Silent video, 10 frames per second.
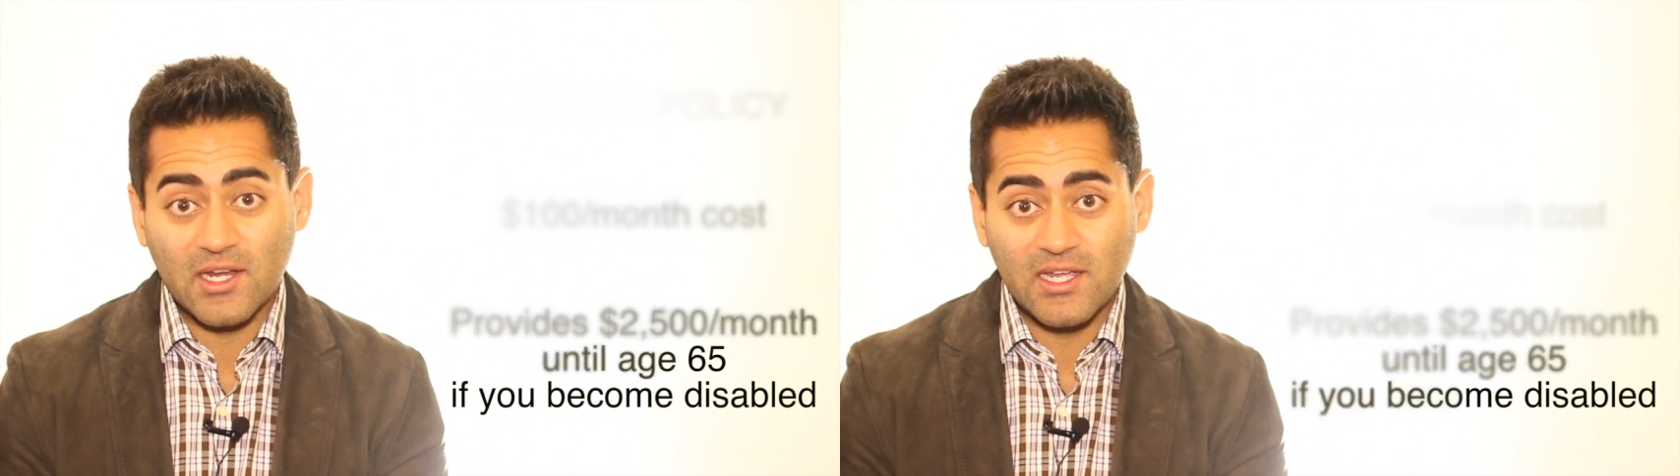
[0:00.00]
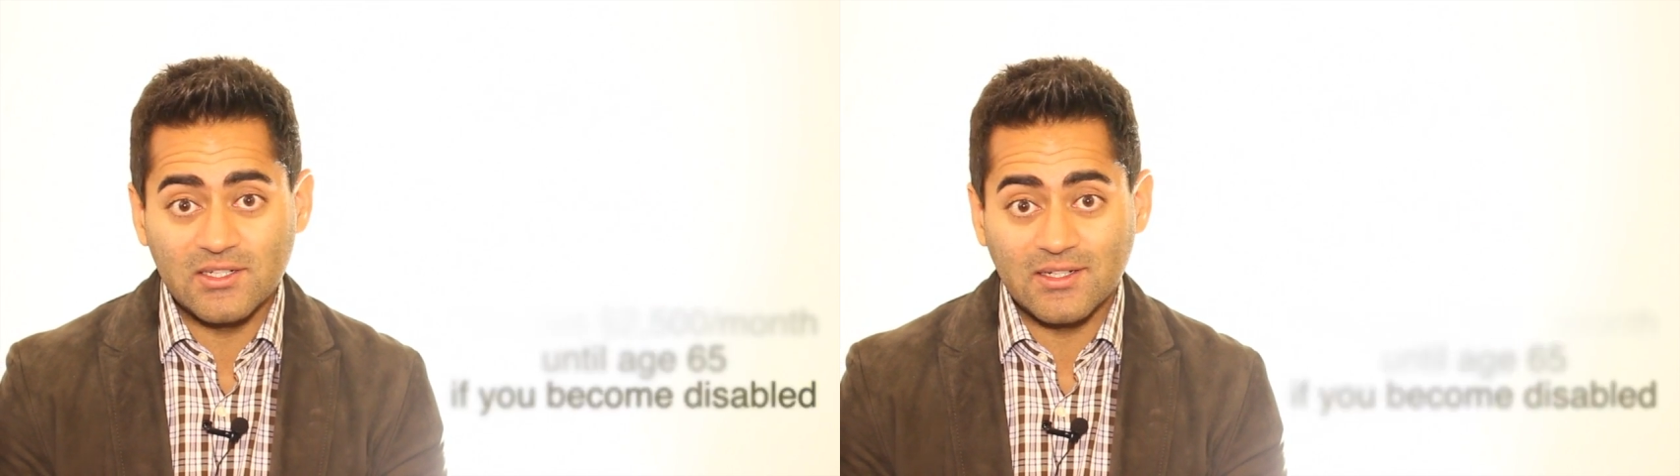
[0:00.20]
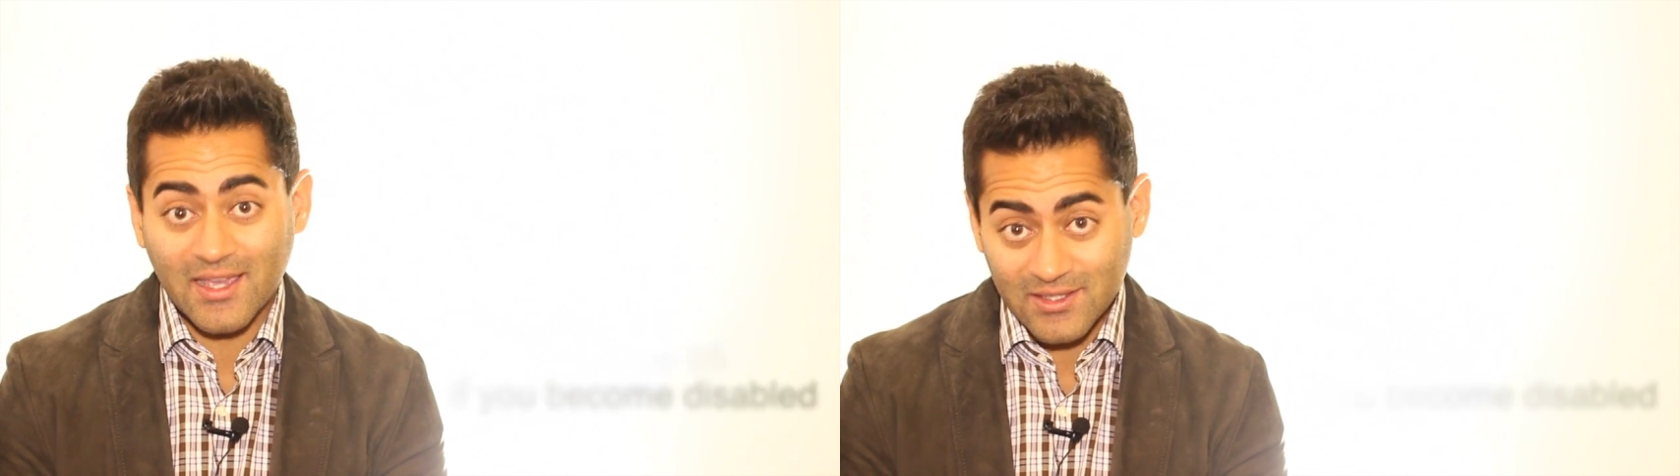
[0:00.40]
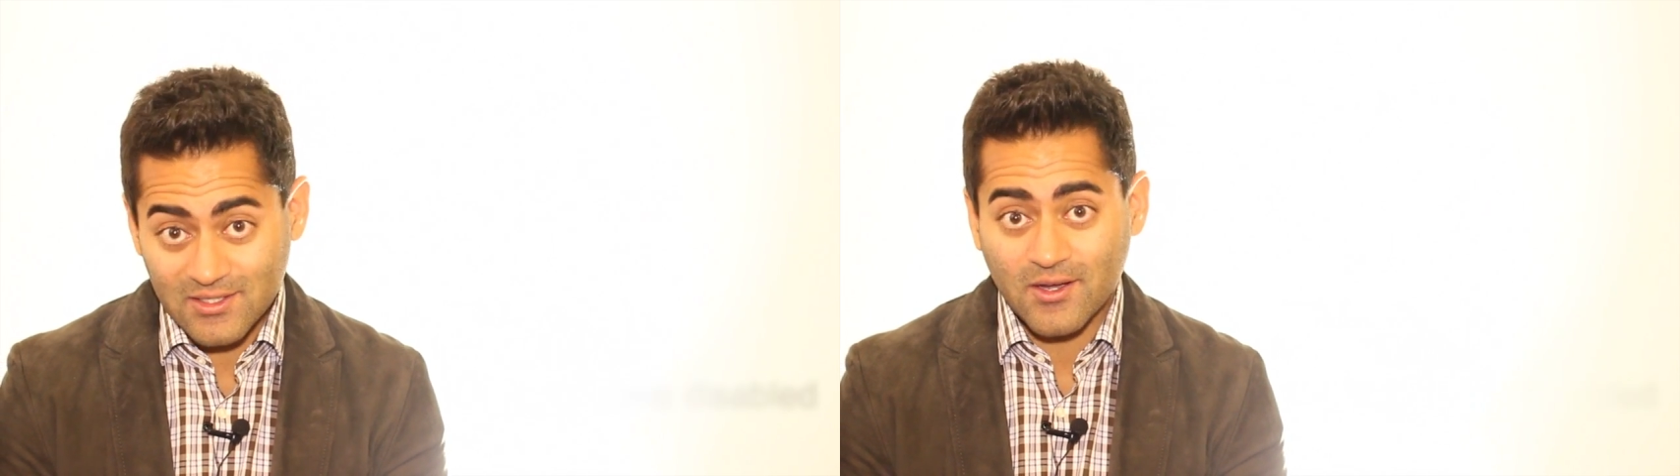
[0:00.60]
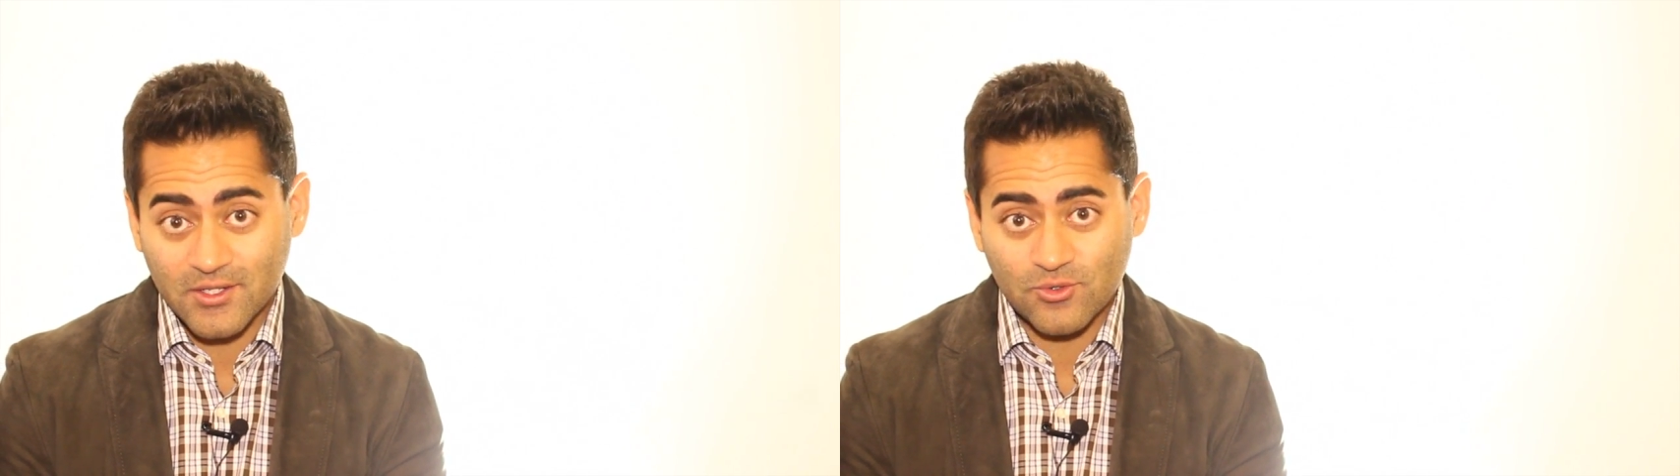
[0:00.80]
agent can
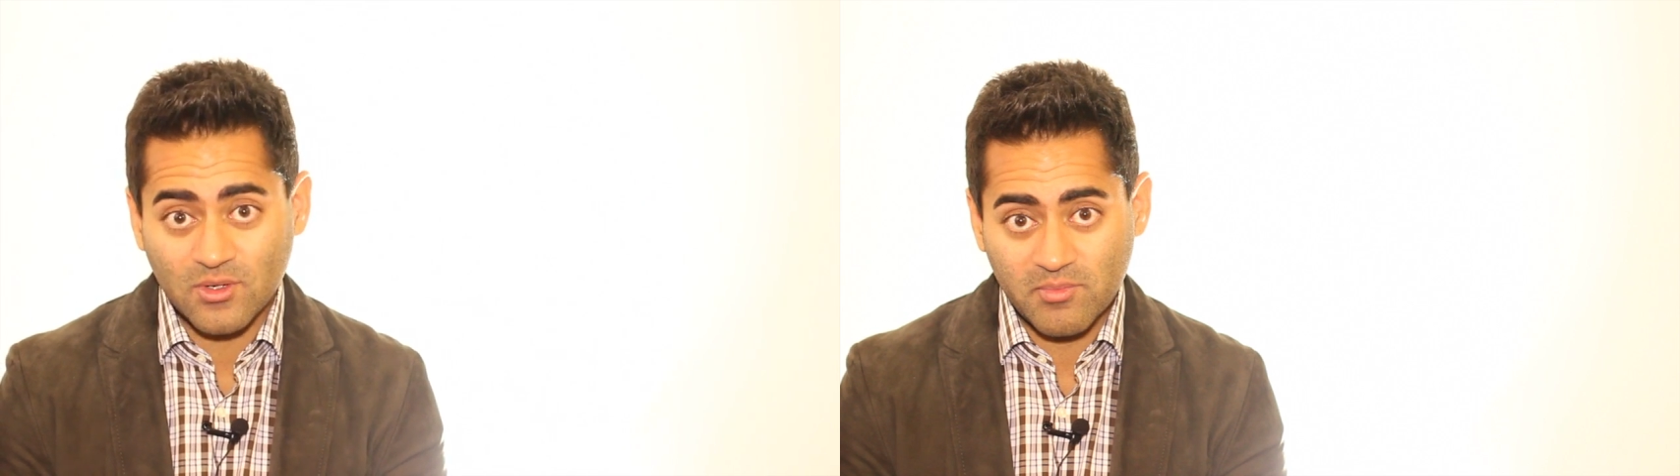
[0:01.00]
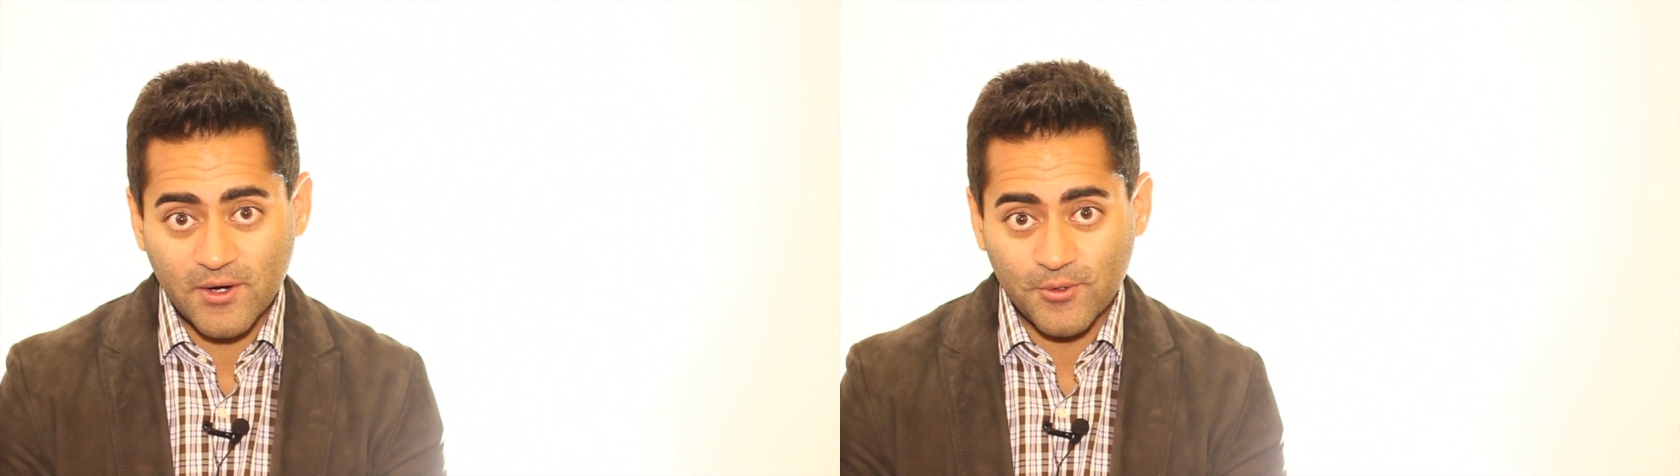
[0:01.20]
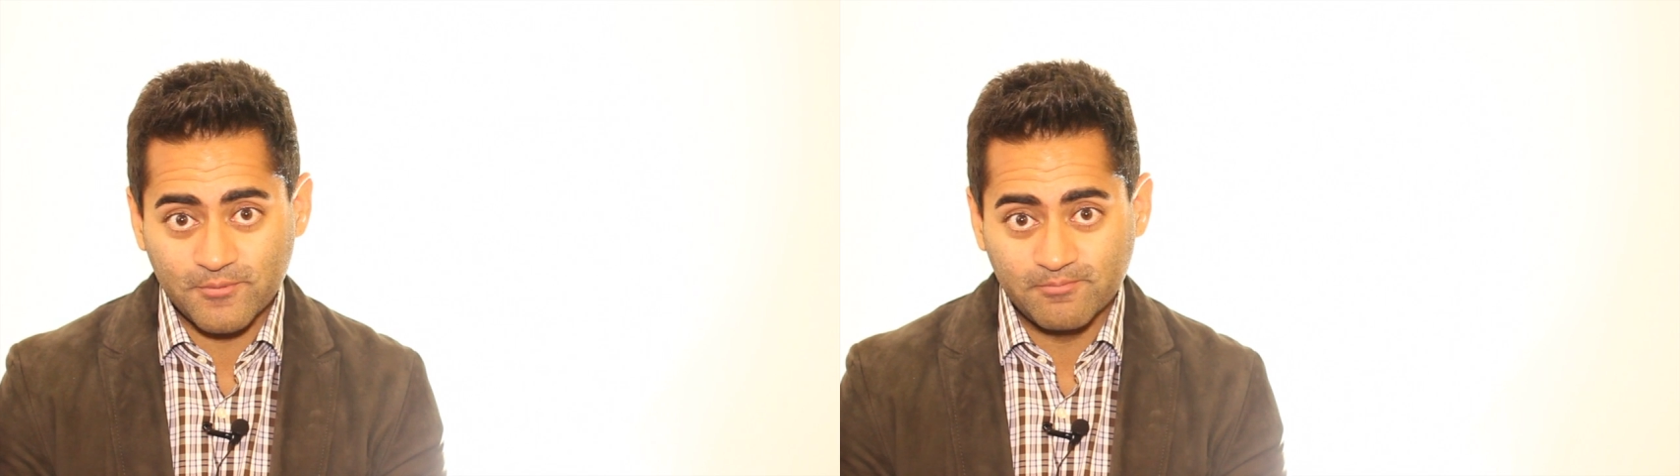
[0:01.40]
talk to you about.